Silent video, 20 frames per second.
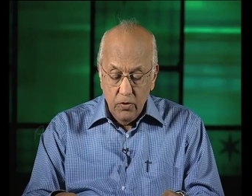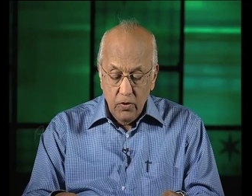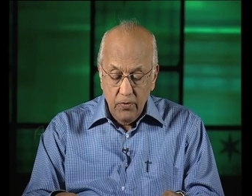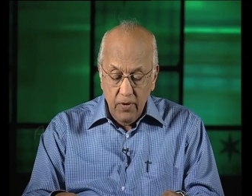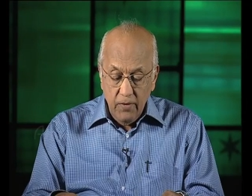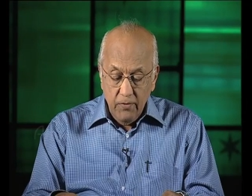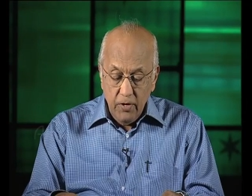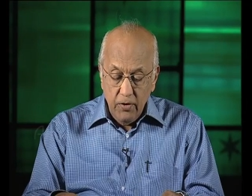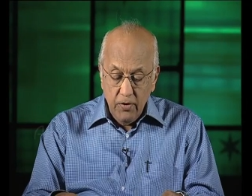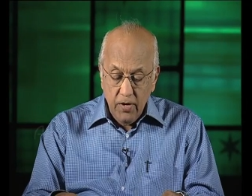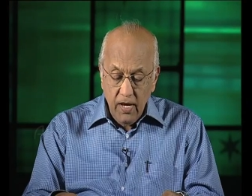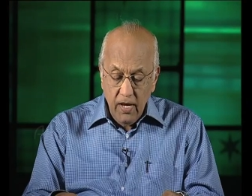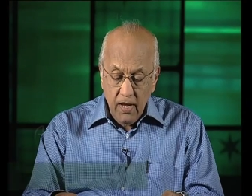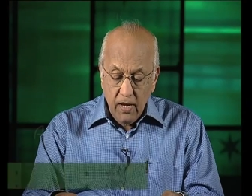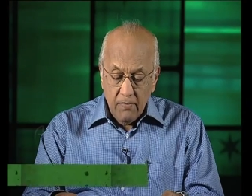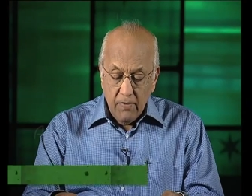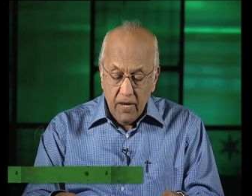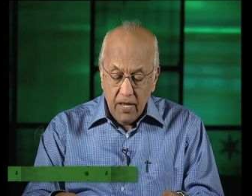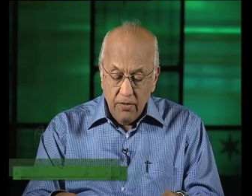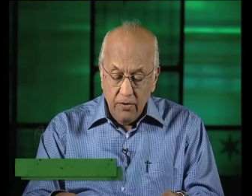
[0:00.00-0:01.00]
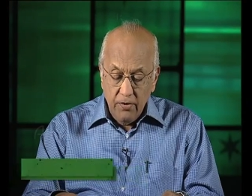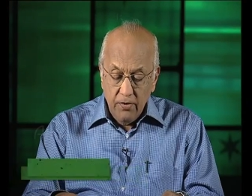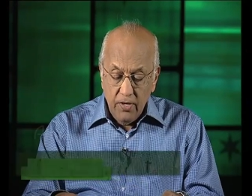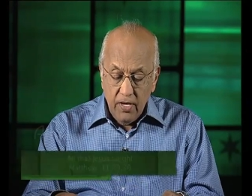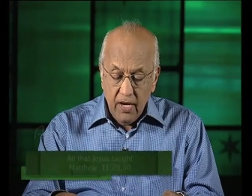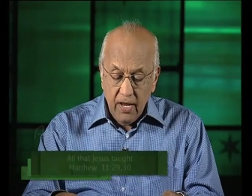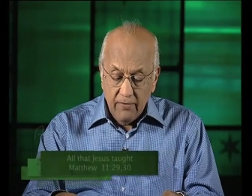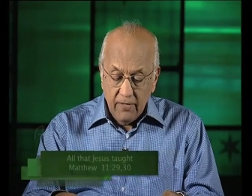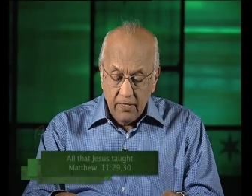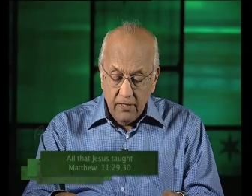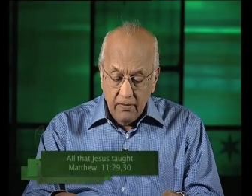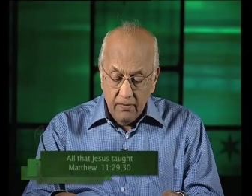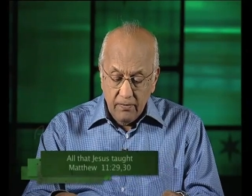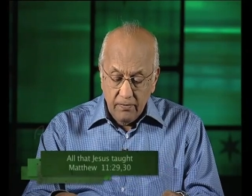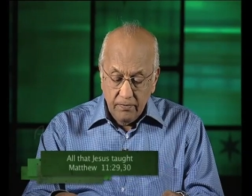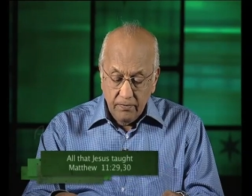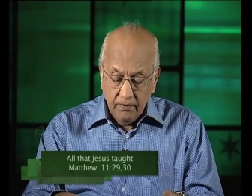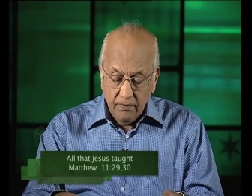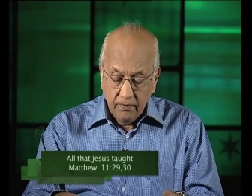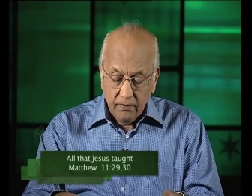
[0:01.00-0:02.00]
So we were looking at Matthew 11
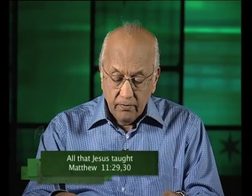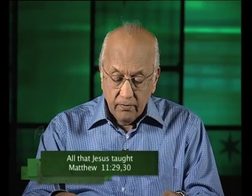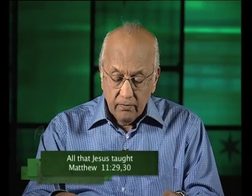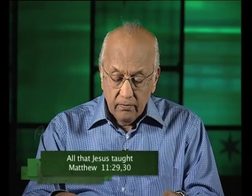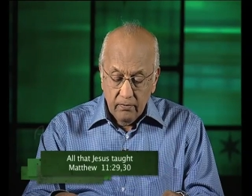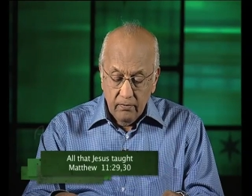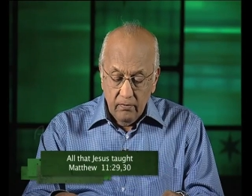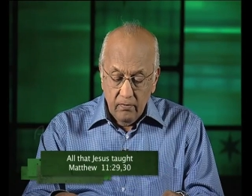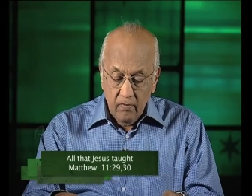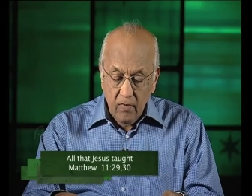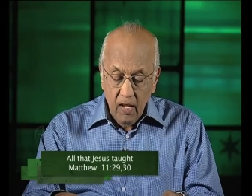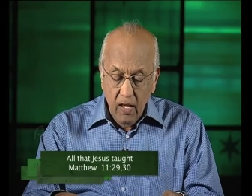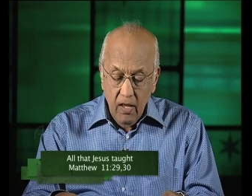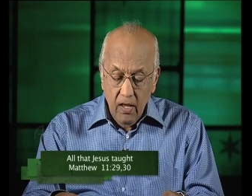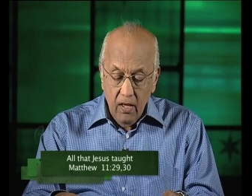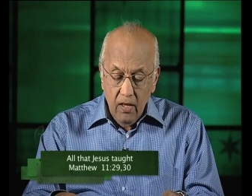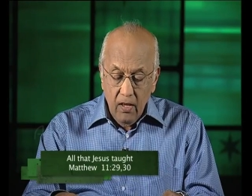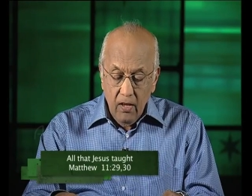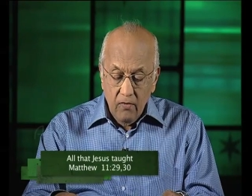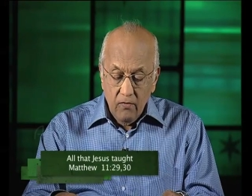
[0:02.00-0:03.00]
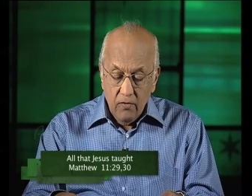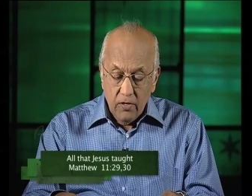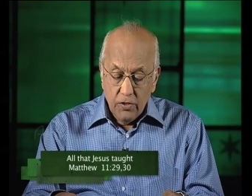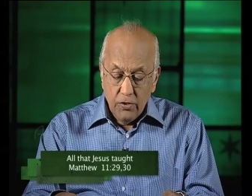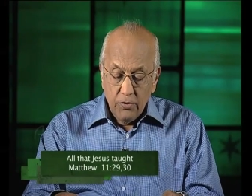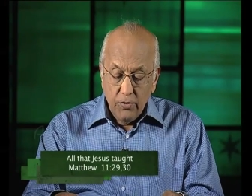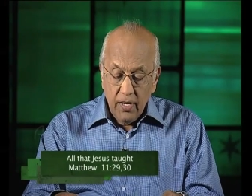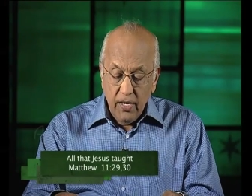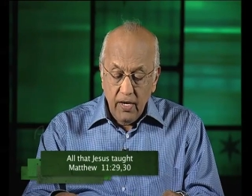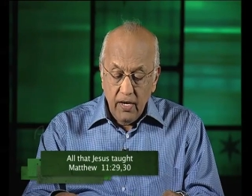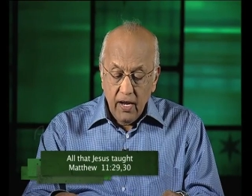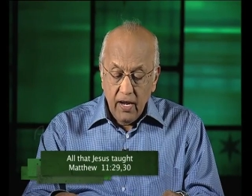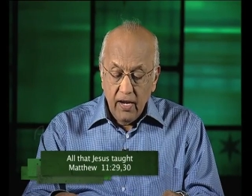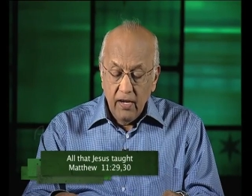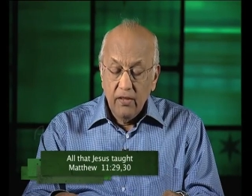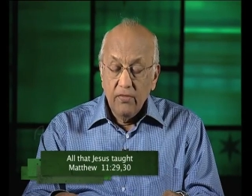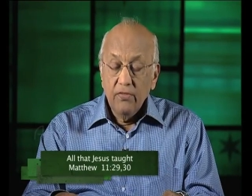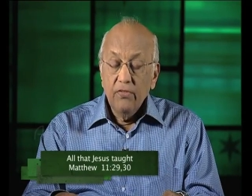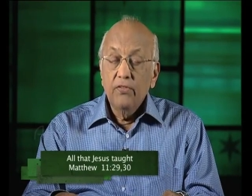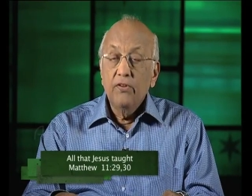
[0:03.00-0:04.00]
verse
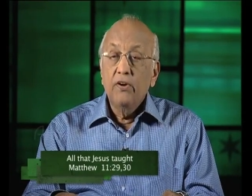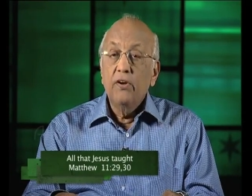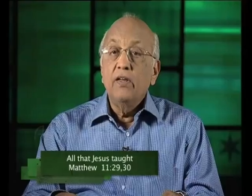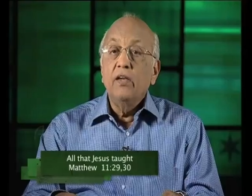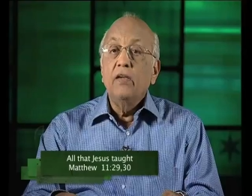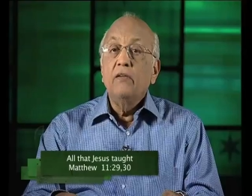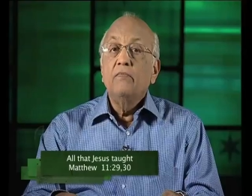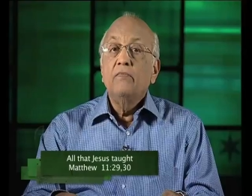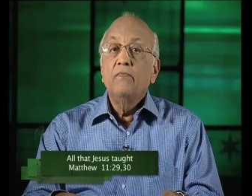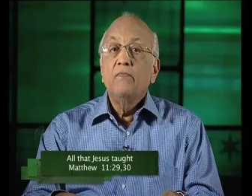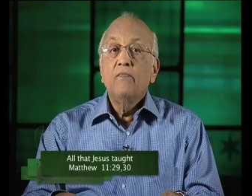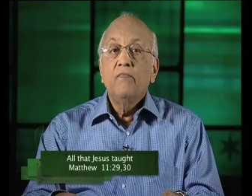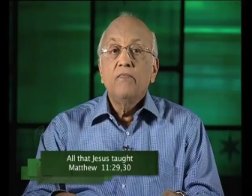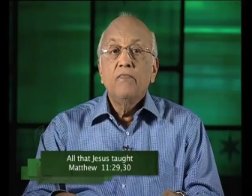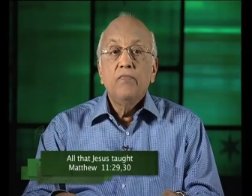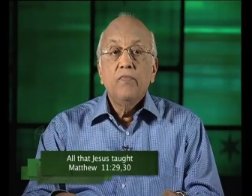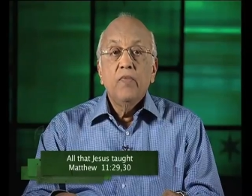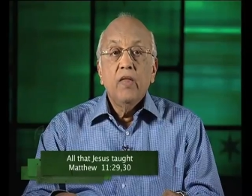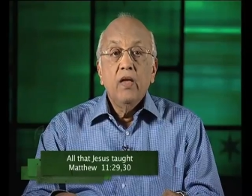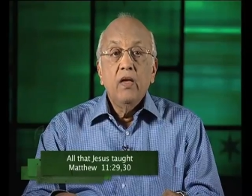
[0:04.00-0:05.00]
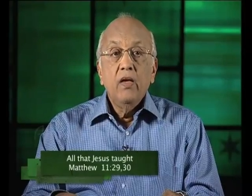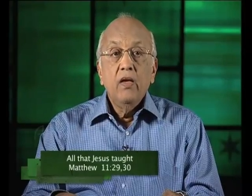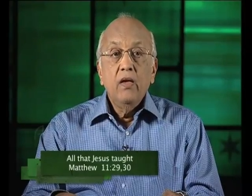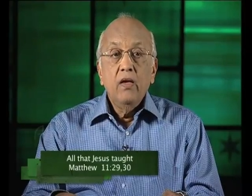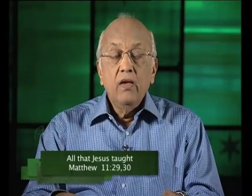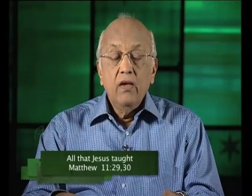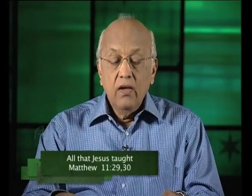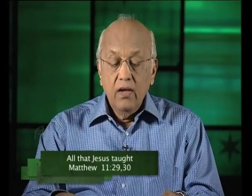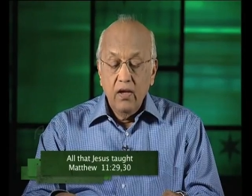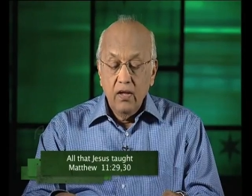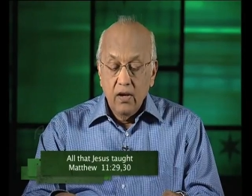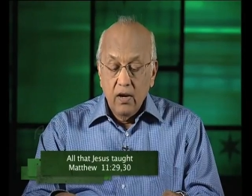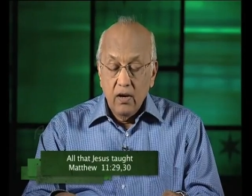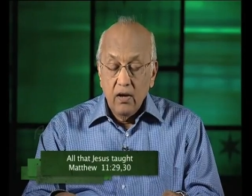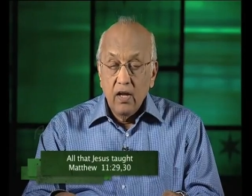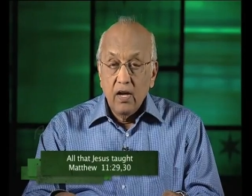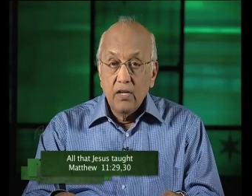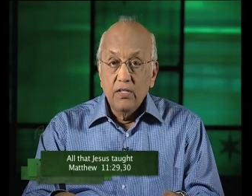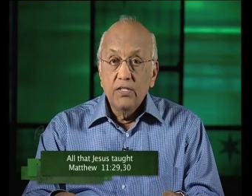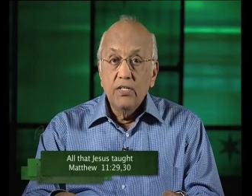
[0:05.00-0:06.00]
29 and 30 in
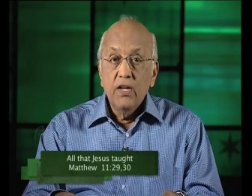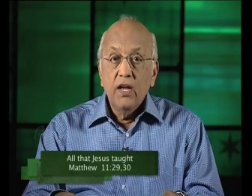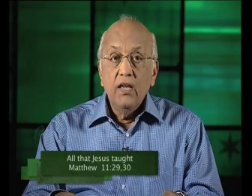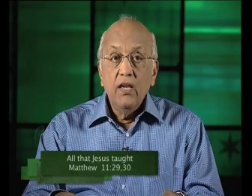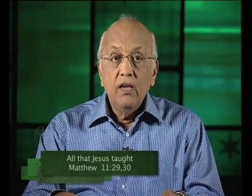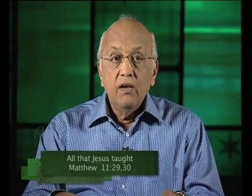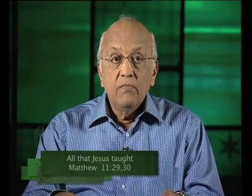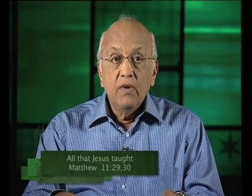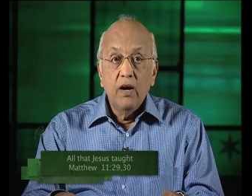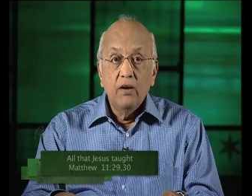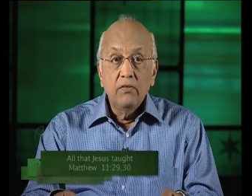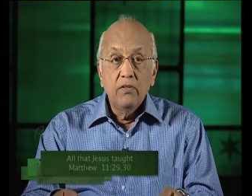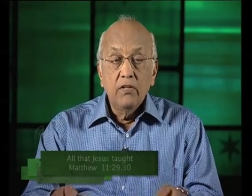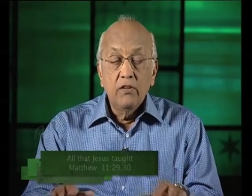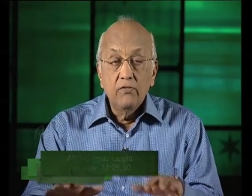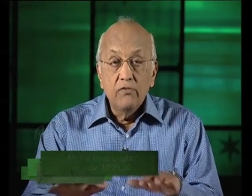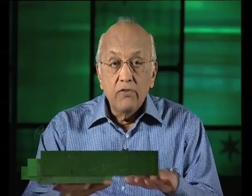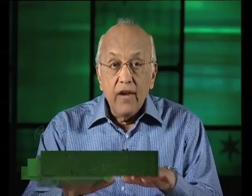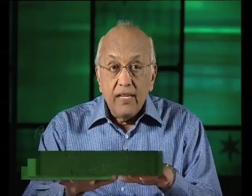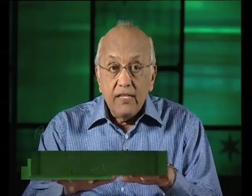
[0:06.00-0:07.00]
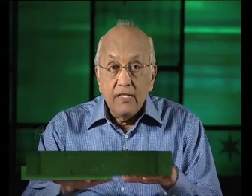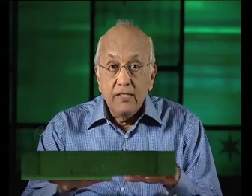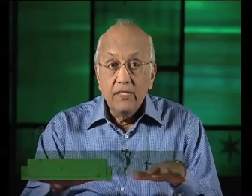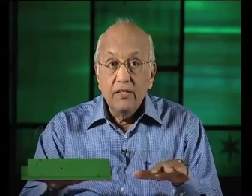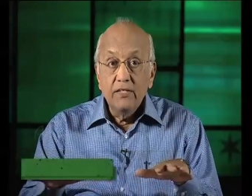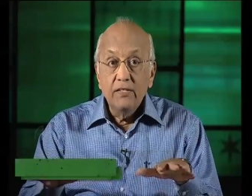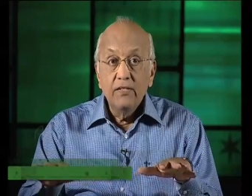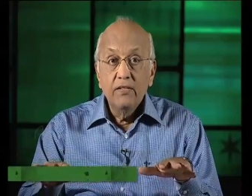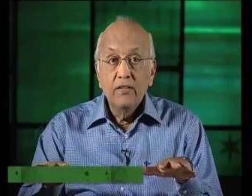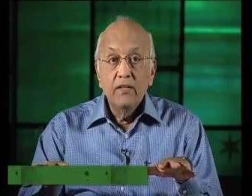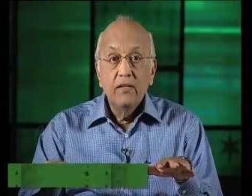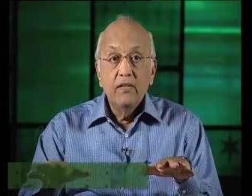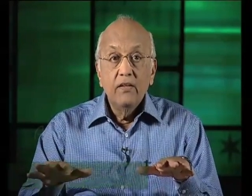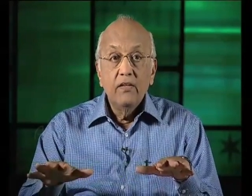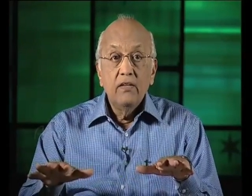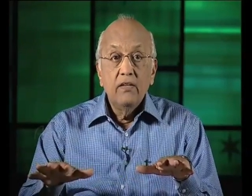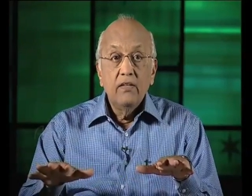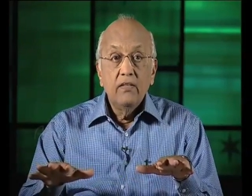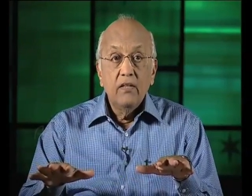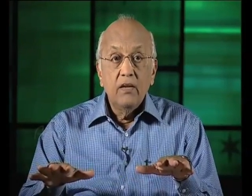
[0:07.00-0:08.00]
our last study about the rest
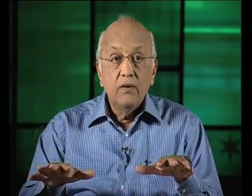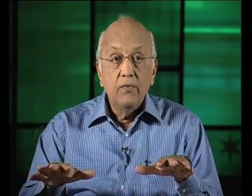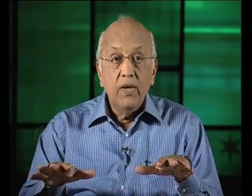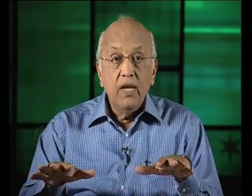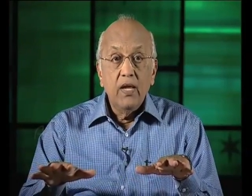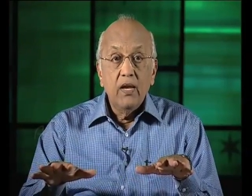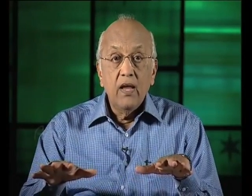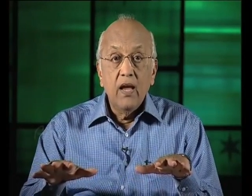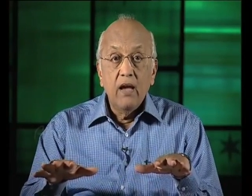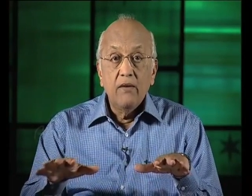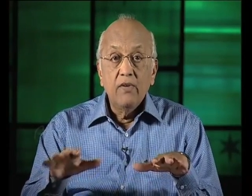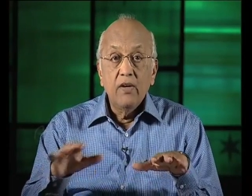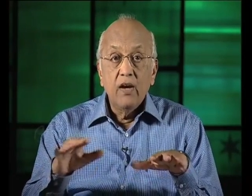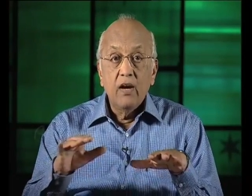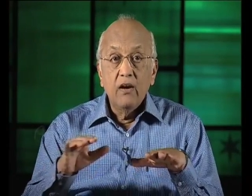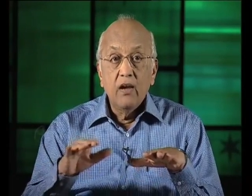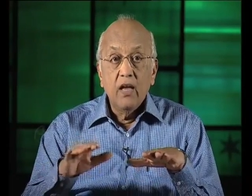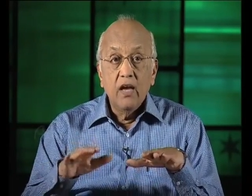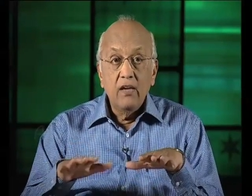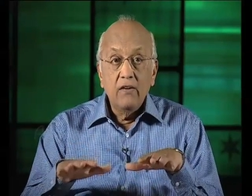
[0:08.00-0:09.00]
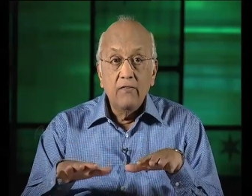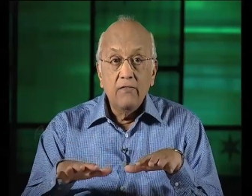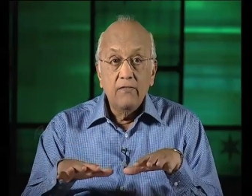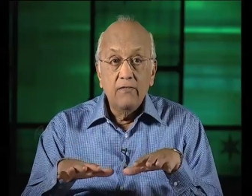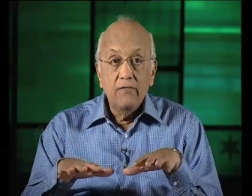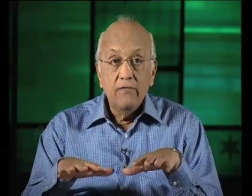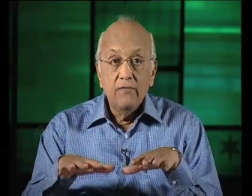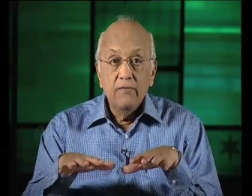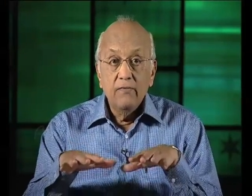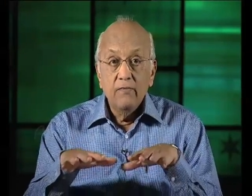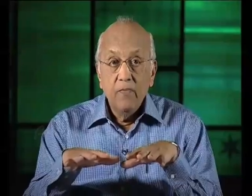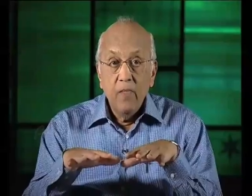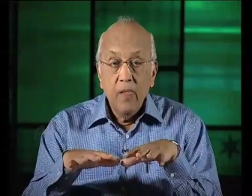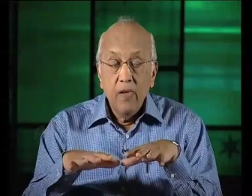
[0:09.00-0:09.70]
that we can have in our life.